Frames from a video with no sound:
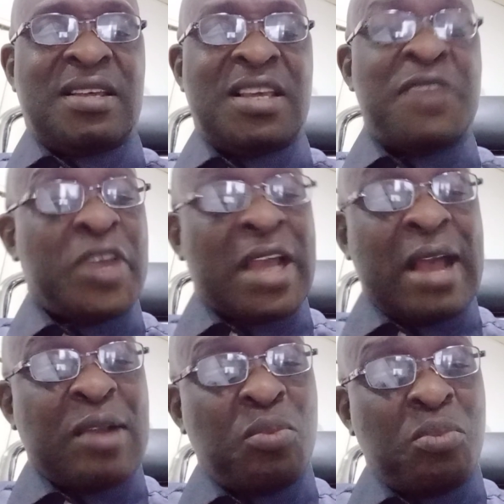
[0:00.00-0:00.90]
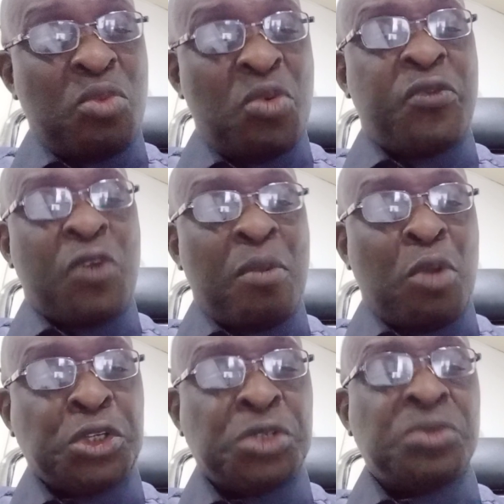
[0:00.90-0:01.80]
If he can move from
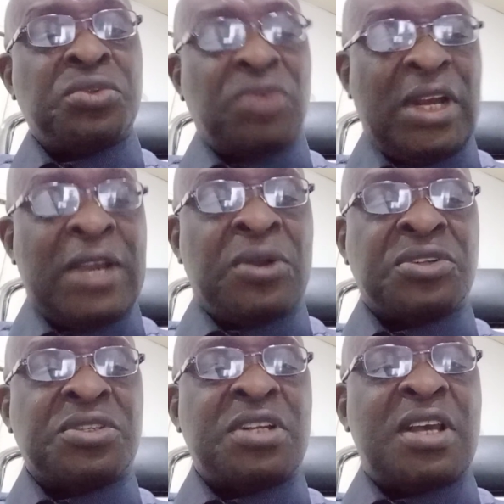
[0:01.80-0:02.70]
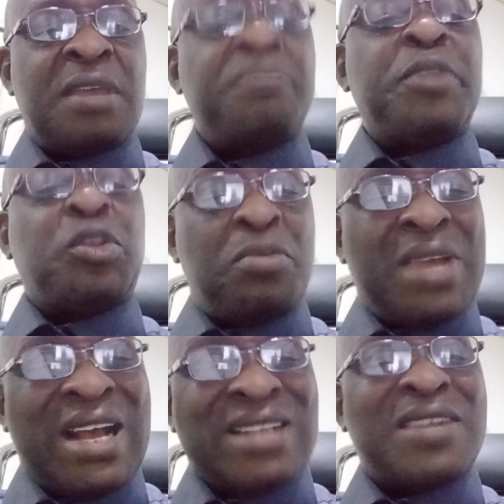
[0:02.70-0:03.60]
Osun to Lagos, Peter
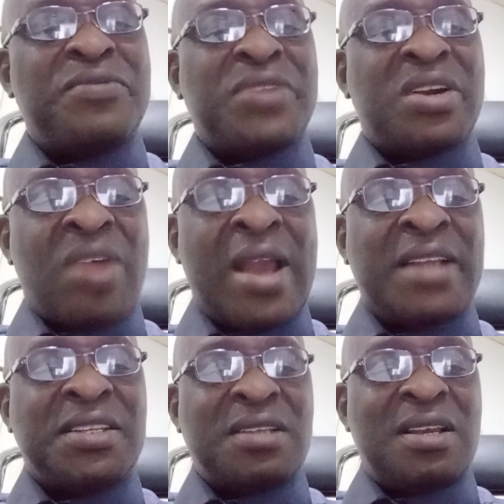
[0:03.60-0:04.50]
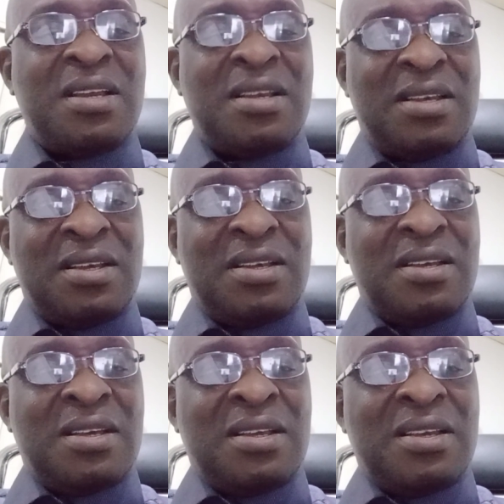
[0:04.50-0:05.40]
Obi has every right
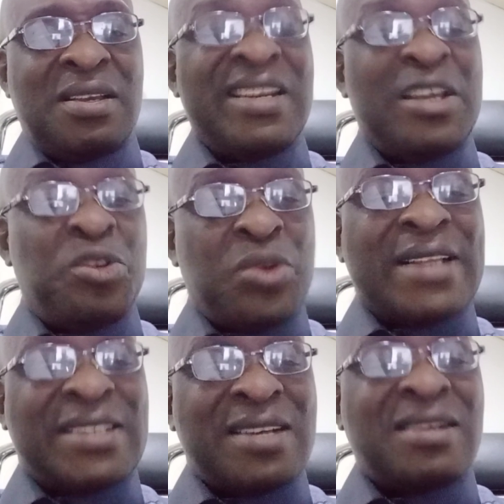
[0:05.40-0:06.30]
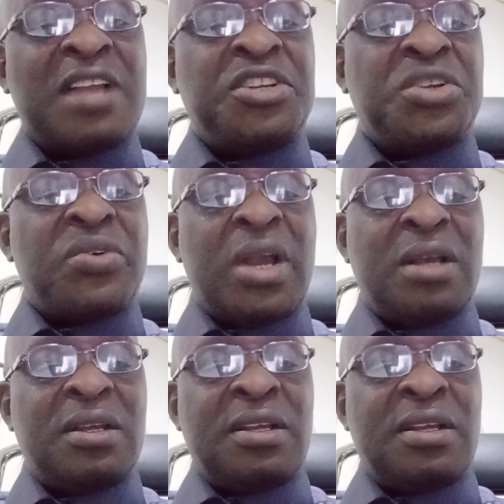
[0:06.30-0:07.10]
in a united Nigeria